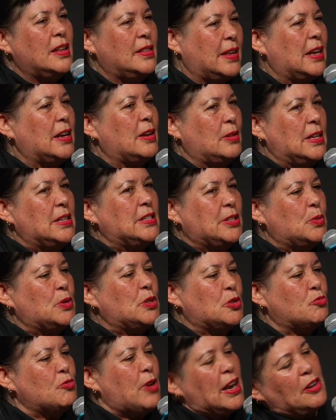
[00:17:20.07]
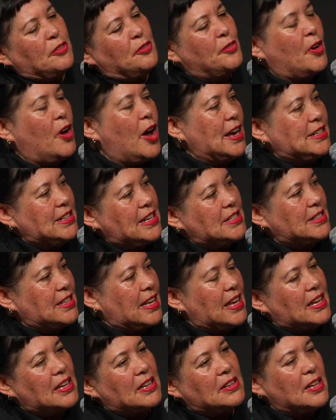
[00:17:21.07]
so it was ratified as
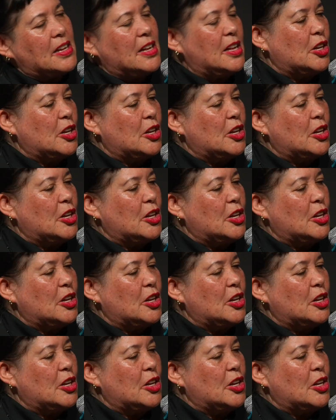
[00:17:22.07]
a